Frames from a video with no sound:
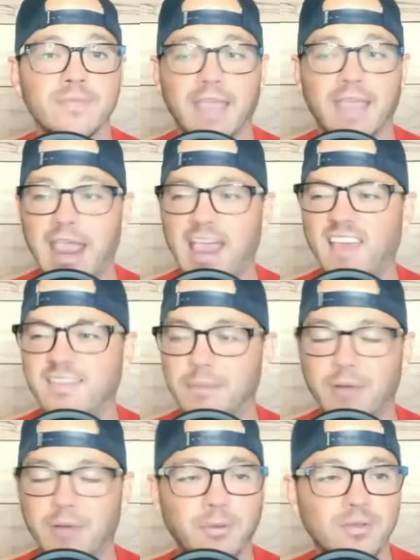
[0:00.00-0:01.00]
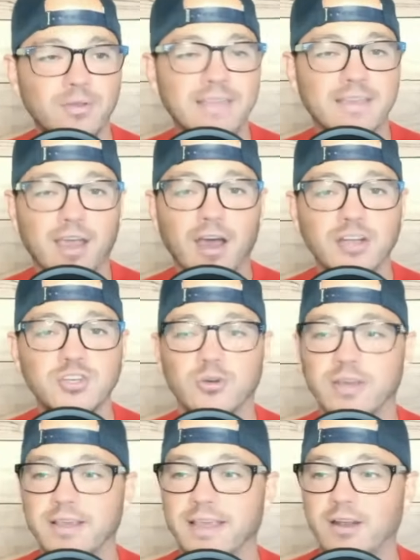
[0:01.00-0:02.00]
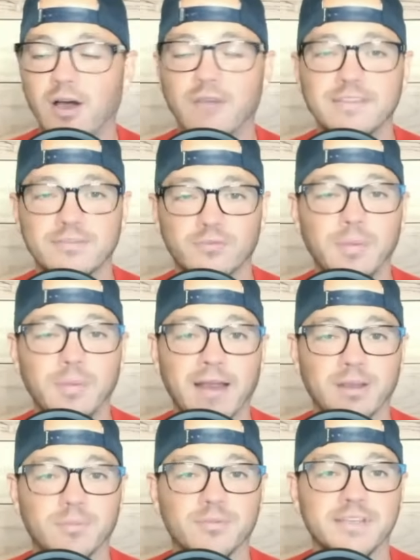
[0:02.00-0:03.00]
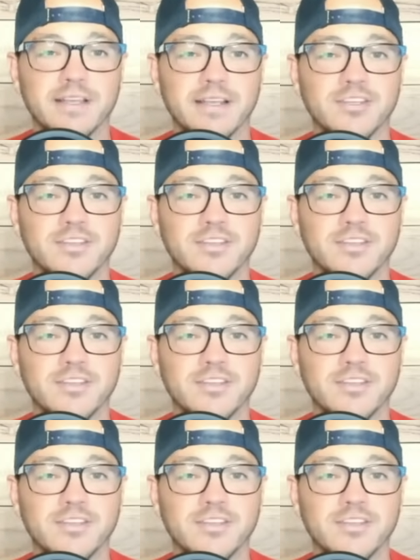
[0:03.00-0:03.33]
and they probably led the country in offensive rebounding percentage.